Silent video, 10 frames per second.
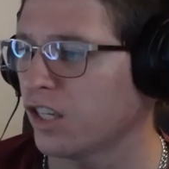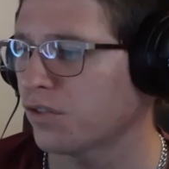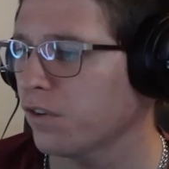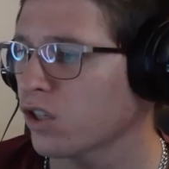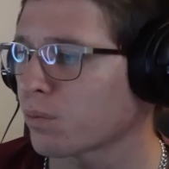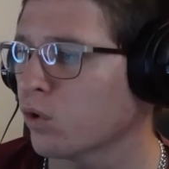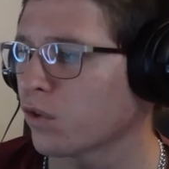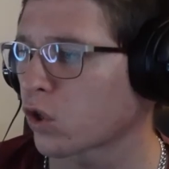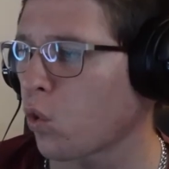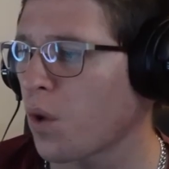His first move
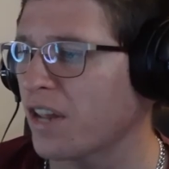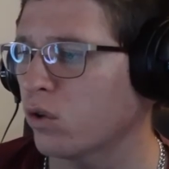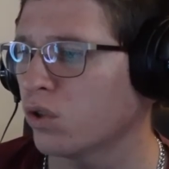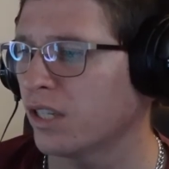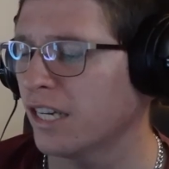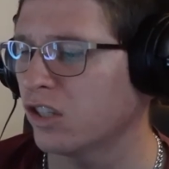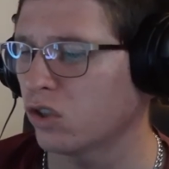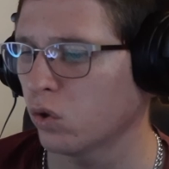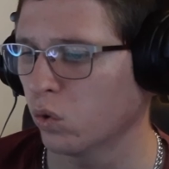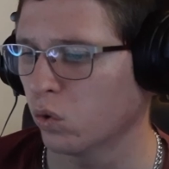was queen to
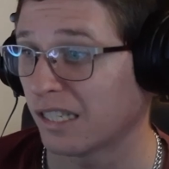d2.